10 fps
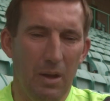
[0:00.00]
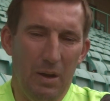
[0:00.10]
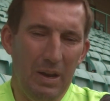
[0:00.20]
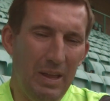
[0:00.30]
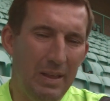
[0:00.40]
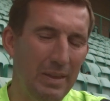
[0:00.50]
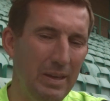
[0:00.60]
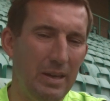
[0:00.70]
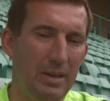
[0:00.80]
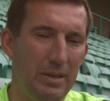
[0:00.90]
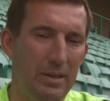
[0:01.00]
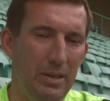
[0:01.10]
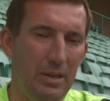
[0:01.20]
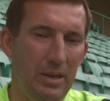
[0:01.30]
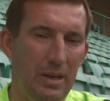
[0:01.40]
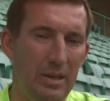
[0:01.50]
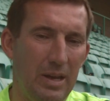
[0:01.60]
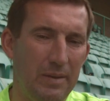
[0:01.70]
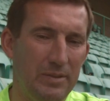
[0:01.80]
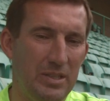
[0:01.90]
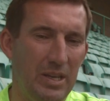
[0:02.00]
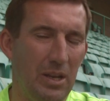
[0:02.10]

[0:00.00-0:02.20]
Well, I think you have to take